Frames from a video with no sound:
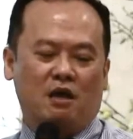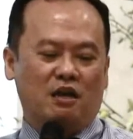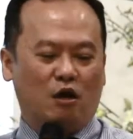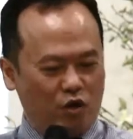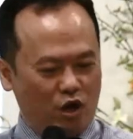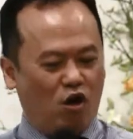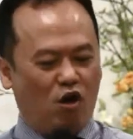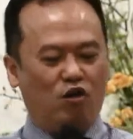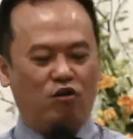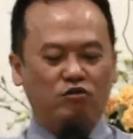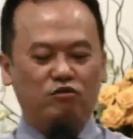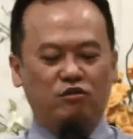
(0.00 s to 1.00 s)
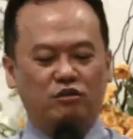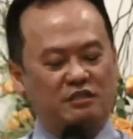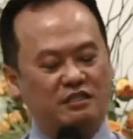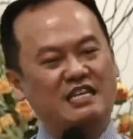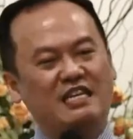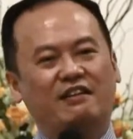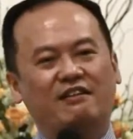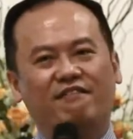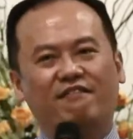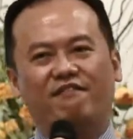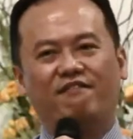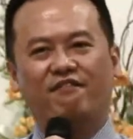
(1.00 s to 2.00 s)
Now, we all need
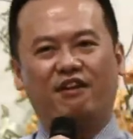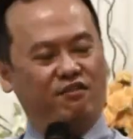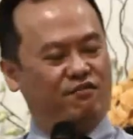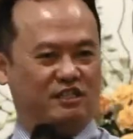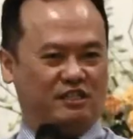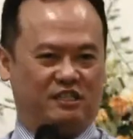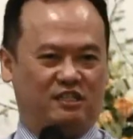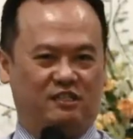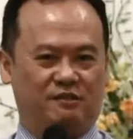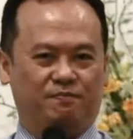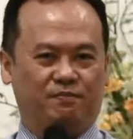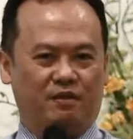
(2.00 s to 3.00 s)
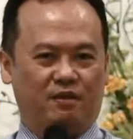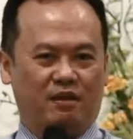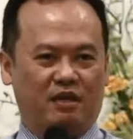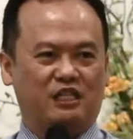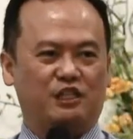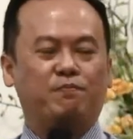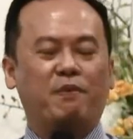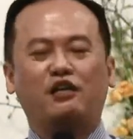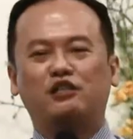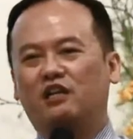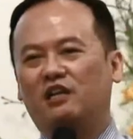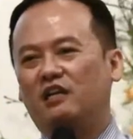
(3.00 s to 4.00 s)
favors,
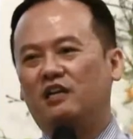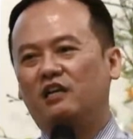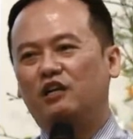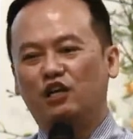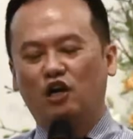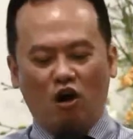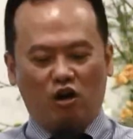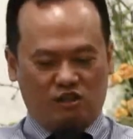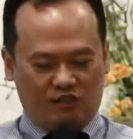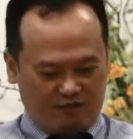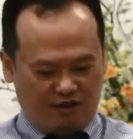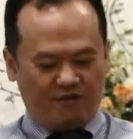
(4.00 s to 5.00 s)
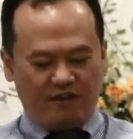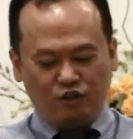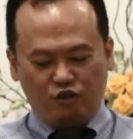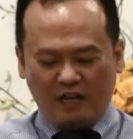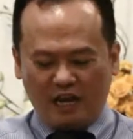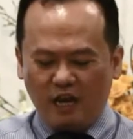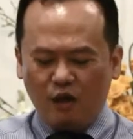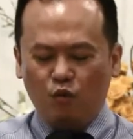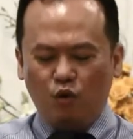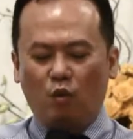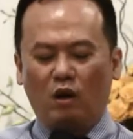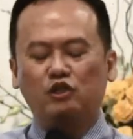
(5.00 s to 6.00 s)
especially God's favor. And today, we
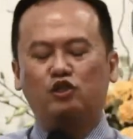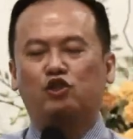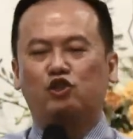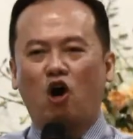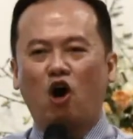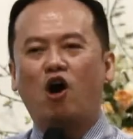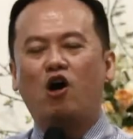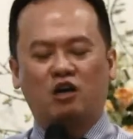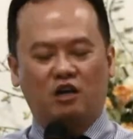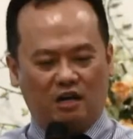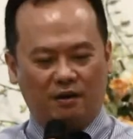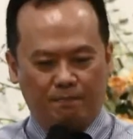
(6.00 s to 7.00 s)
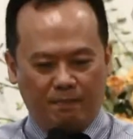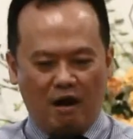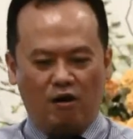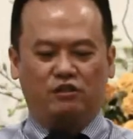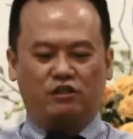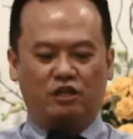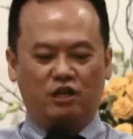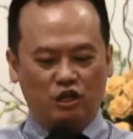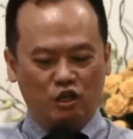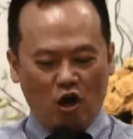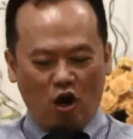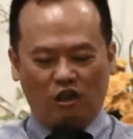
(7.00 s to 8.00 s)
want to talk about
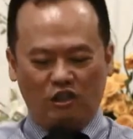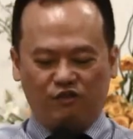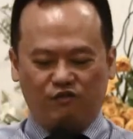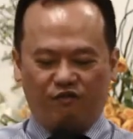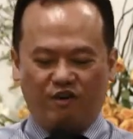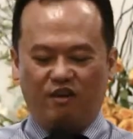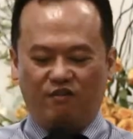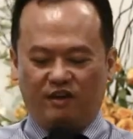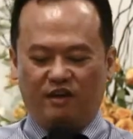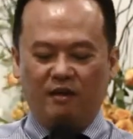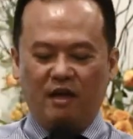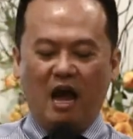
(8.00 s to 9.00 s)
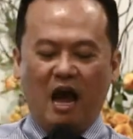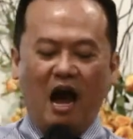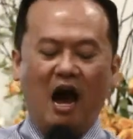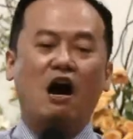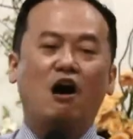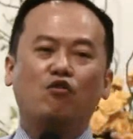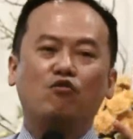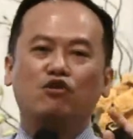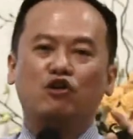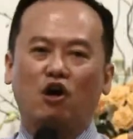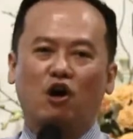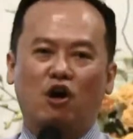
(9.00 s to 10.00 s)
God's favor, how
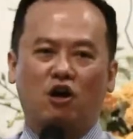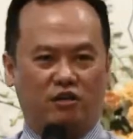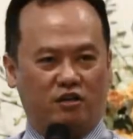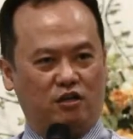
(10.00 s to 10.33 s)
God